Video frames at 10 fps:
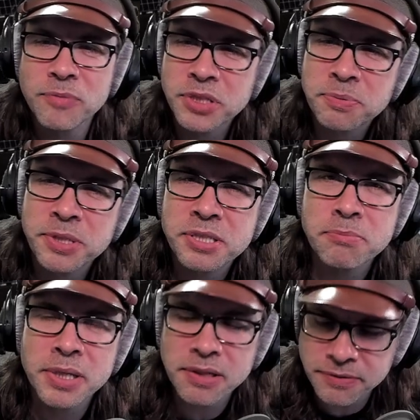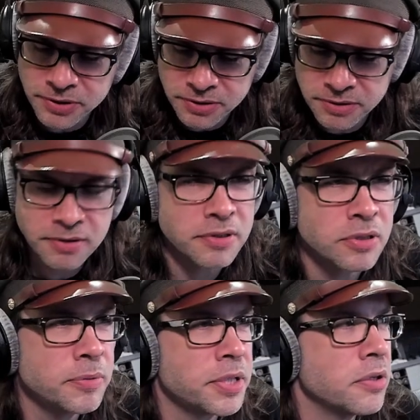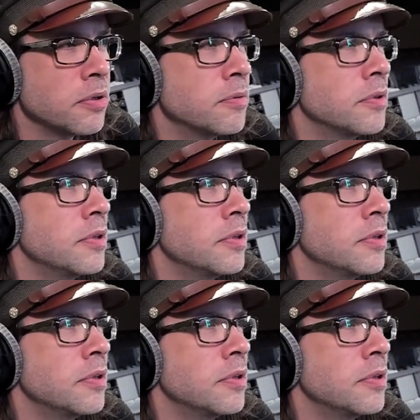Let's play some Battlefield. Here we go.